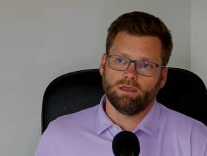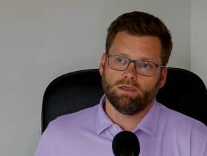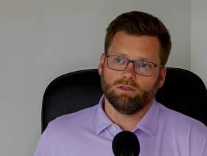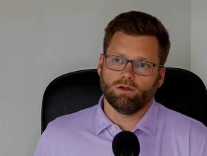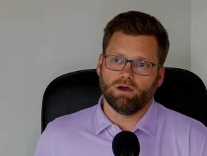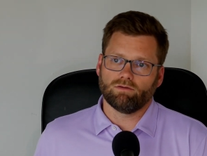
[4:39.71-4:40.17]

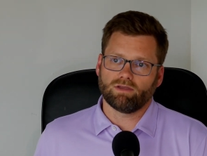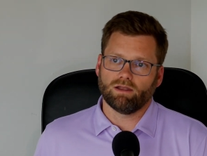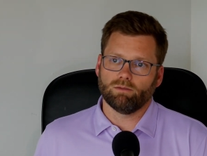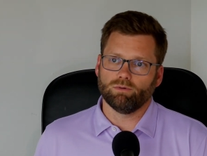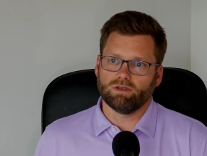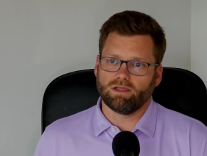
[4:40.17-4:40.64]
I've kind
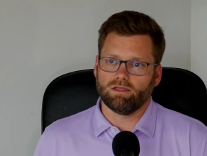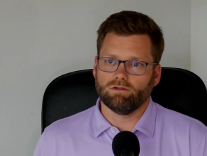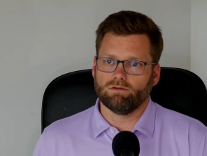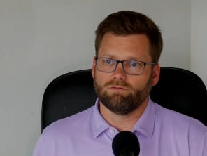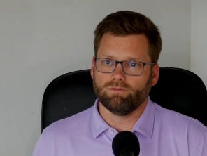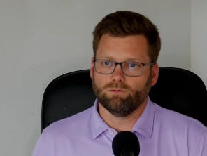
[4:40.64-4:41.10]
of put
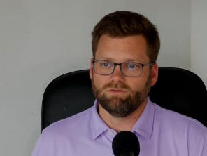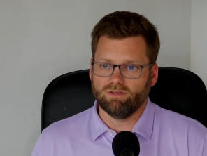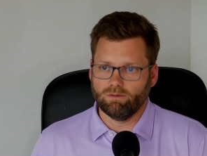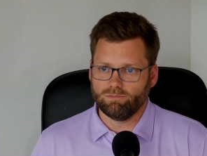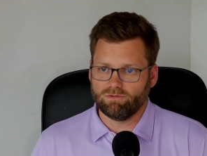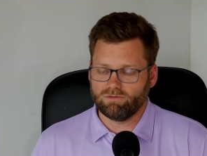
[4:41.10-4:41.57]
together a few
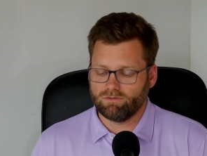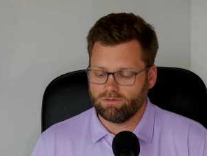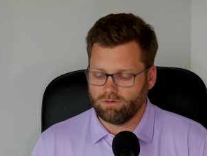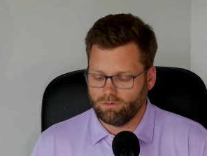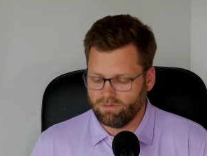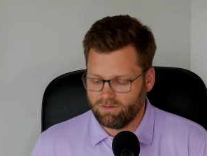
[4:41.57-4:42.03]
tips
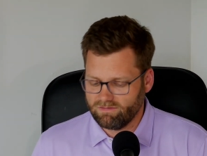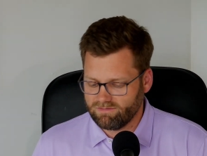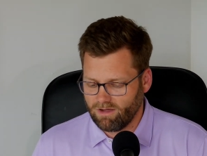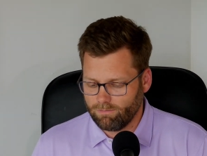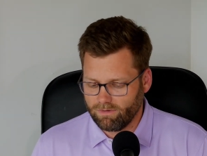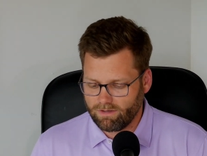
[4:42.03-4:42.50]
on this
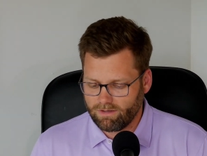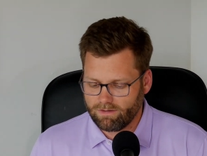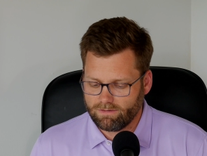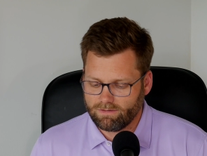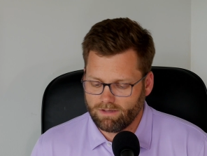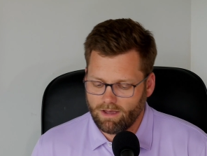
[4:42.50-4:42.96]
topic.
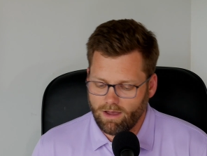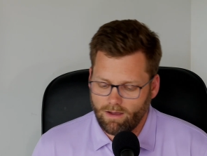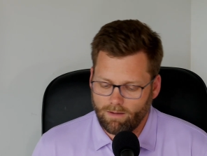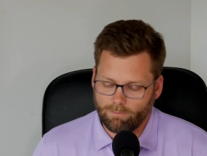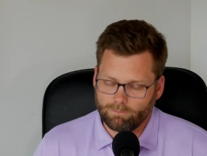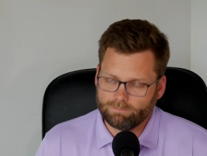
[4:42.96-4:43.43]

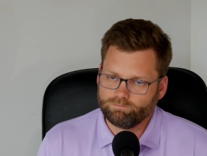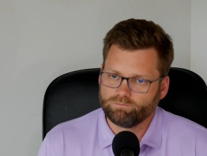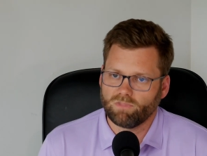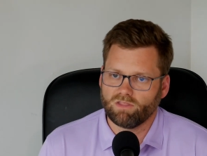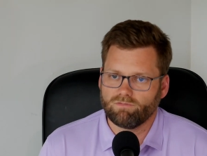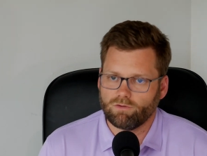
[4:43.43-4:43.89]
The
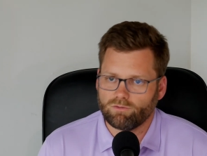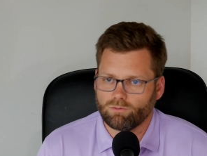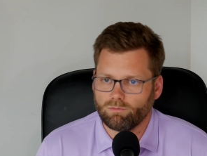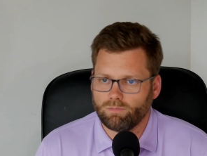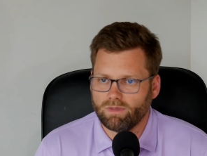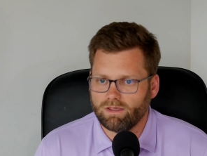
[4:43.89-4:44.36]
first
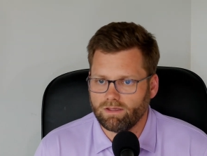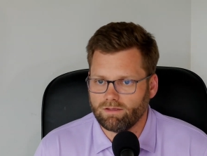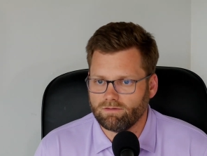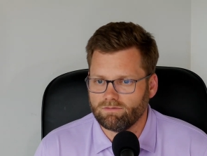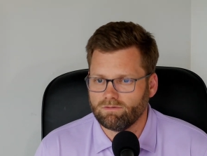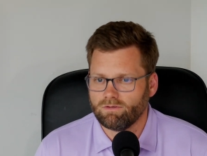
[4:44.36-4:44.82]
one being
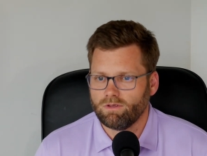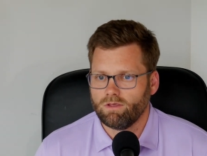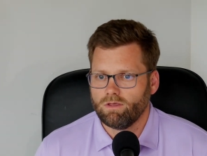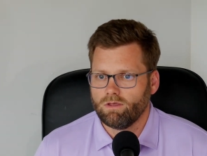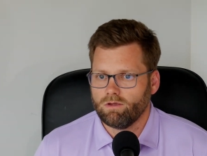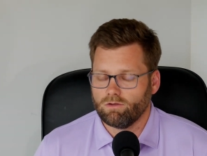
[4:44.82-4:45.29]

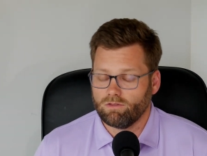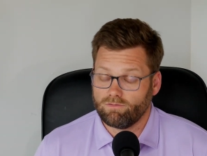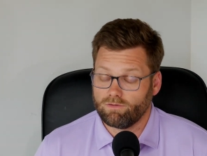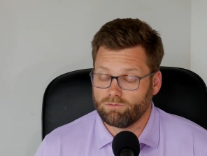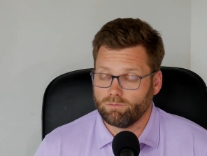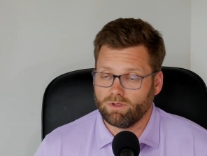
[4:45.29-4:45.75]

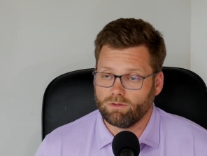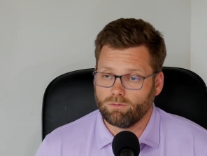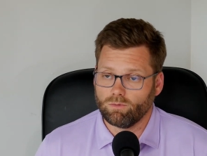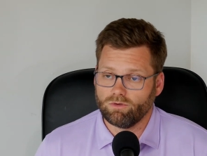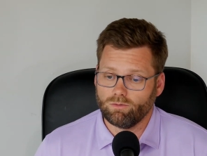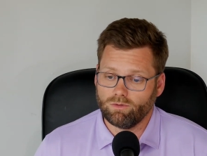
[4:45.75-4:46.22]

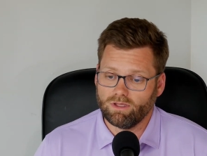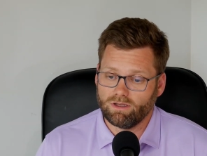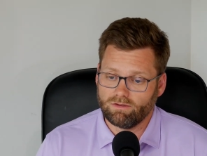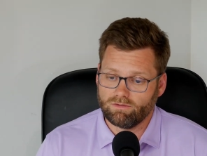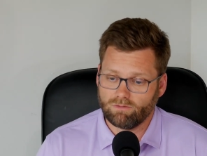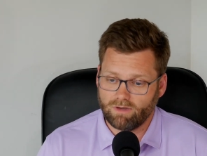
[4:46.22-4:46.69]
when you get
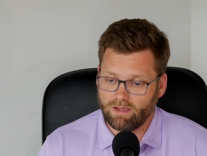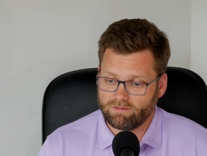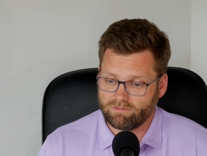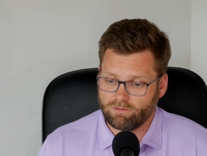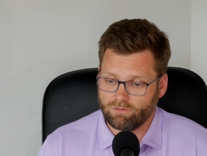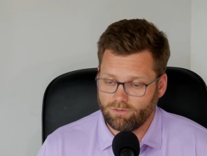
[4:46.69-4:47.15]
into an
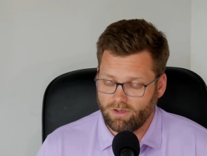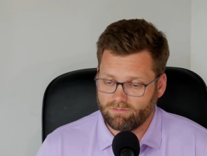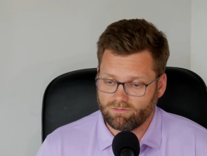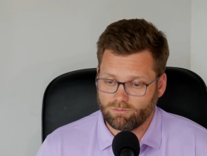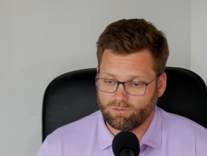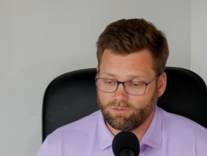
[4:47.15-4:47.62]
accident or you have
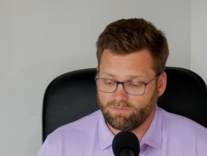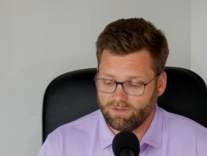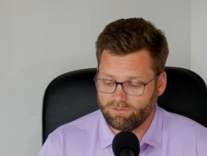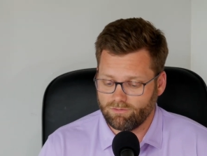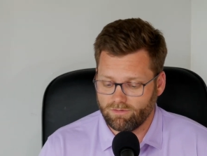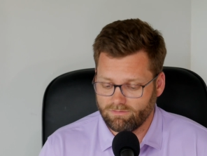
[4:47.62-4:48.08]
some sort of
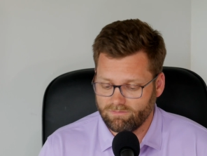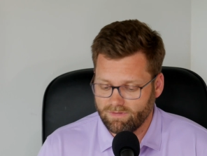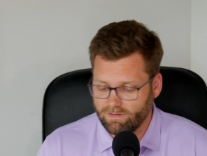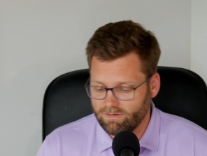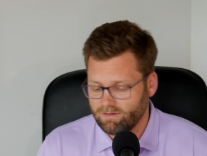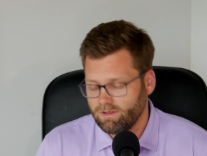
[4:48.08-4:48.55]
injury
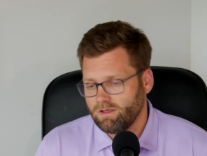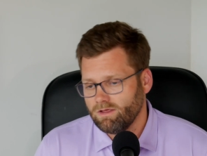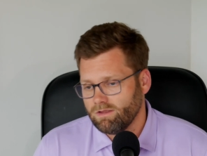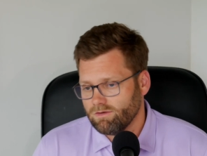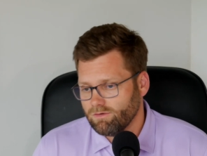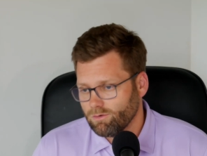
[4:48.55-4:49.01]
event,
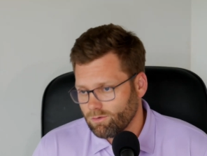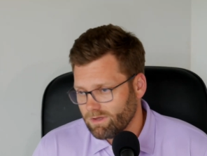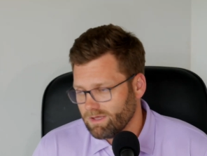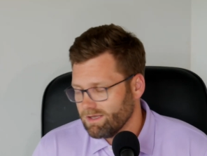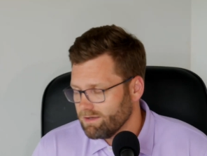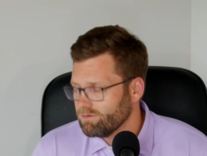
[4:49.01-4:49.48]
don't
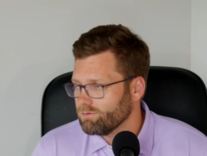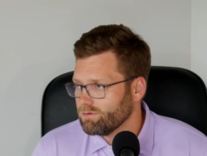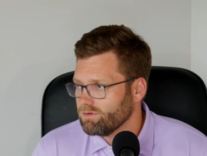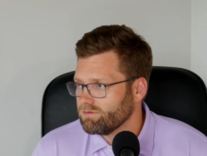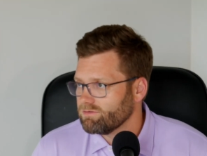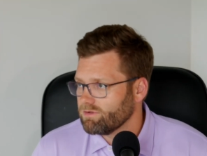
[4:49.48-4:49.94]
get into a
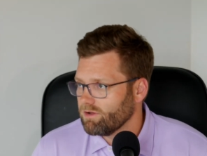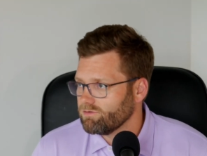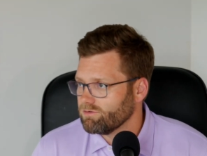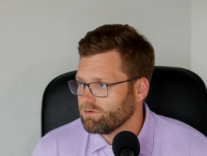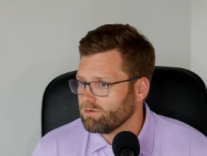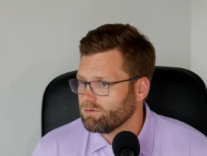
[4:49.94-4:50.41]

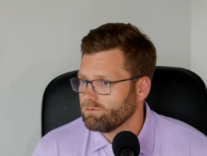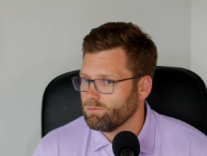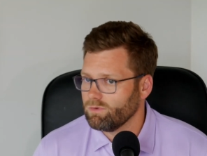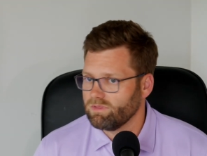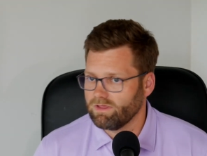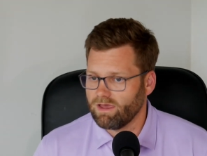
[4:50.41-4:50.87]
discussion
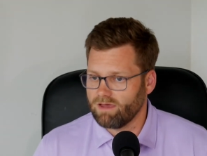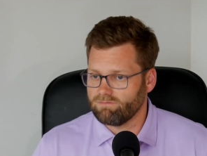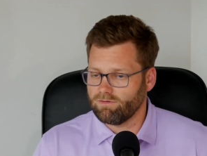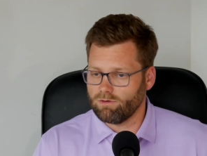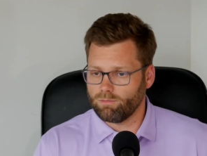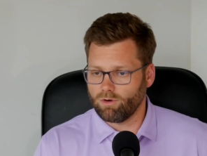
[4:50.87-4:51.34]
with the
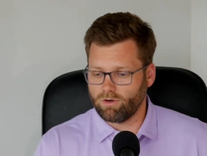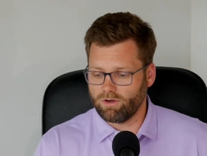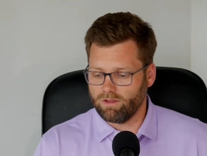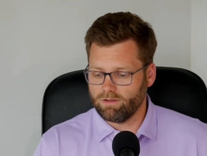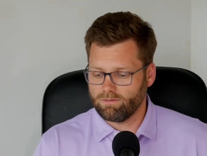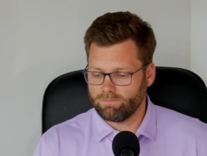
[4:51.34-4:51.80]
at-fault
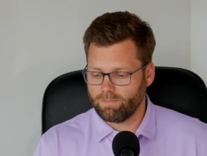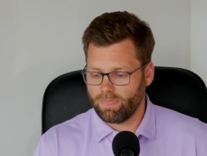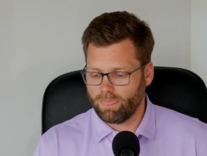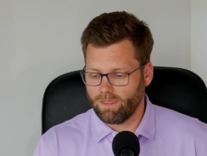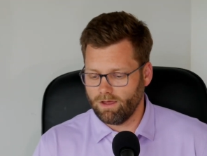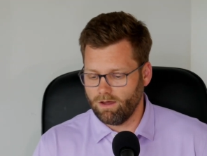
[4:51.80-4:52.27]
party
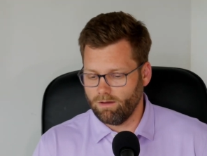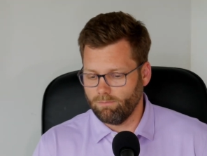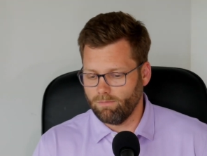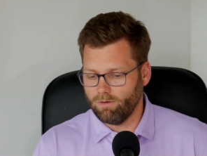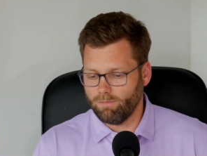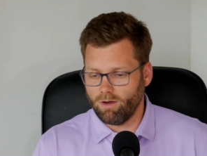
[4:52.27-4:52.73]

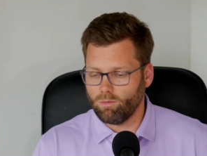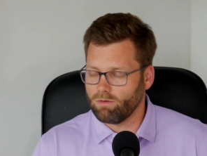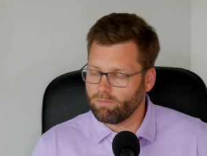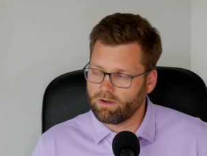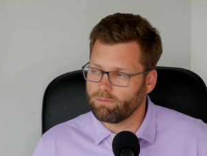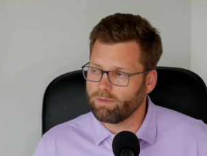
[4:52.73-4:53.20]
about
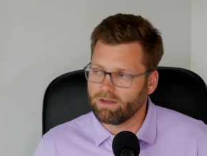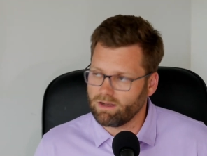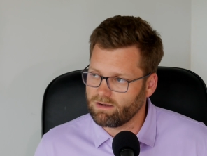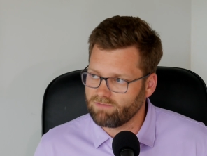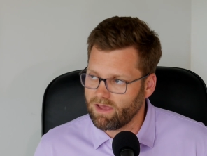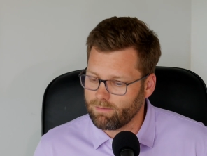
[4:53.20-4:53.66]
what may or may
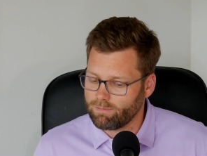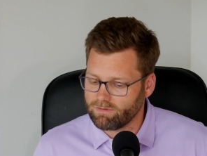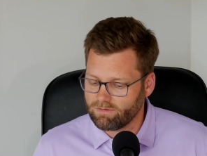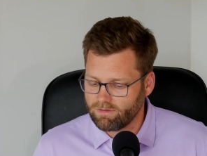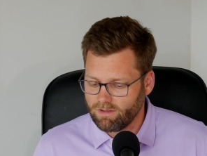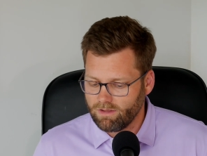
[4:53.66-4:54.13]
not have happened.